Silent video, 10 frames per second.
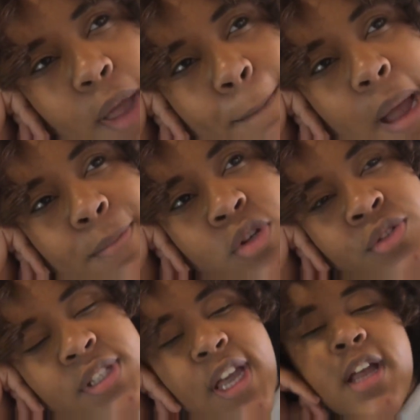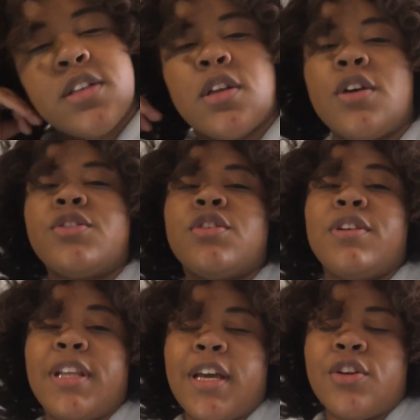My moon sign is
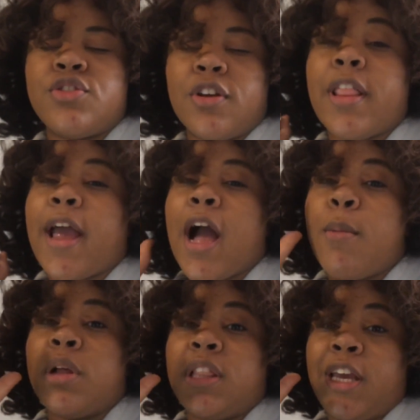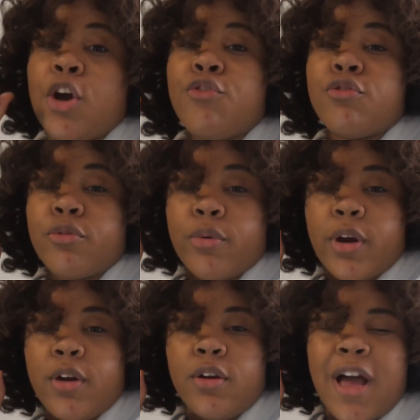also a Leo, so like I'm a Leo for
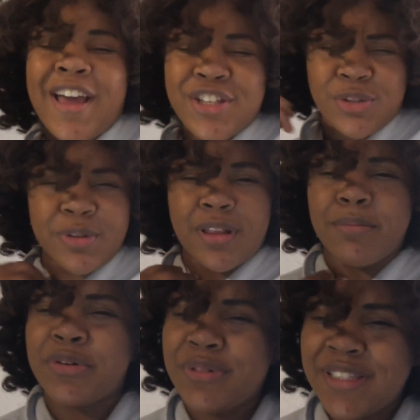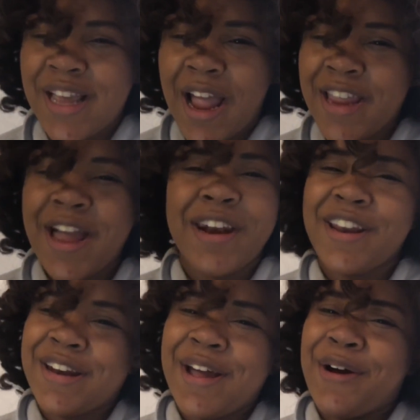real. I hit you with the moon sign. Y'all
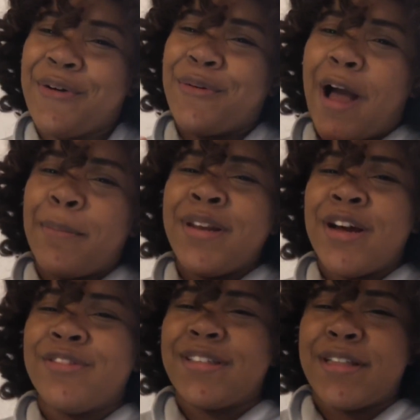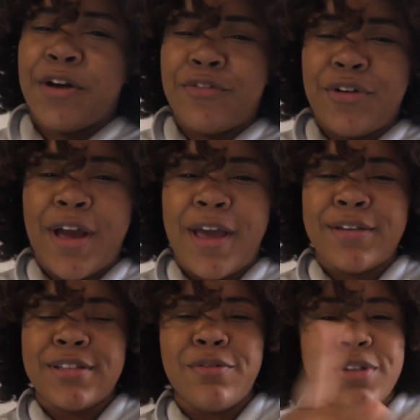didn't know. I be knowing stuff,
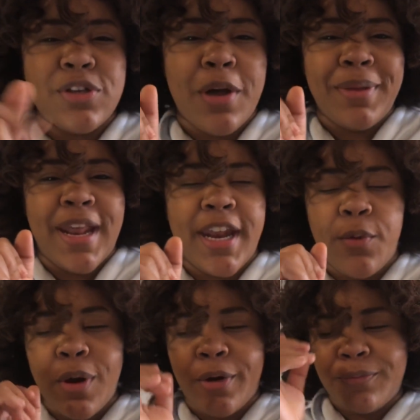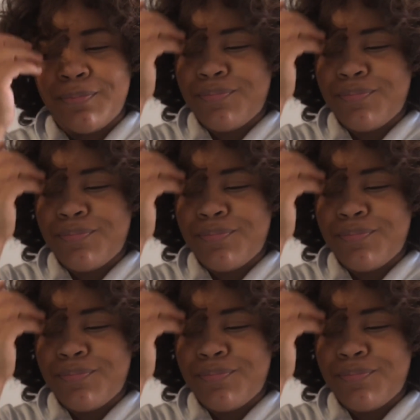okay? Someone taught me that at work.